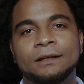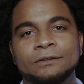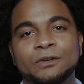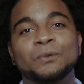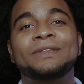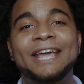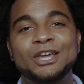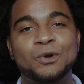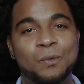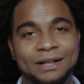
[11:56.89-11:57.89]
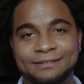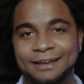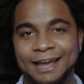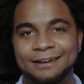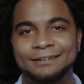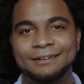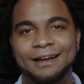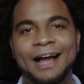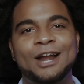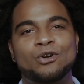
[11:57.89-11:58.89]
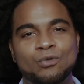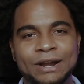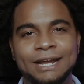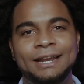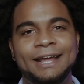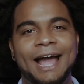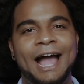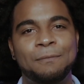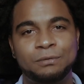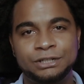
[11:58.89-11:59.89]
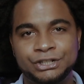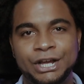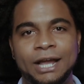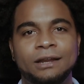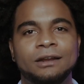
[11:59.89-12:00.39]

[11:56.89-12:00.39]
So thank you once again. I really appreciate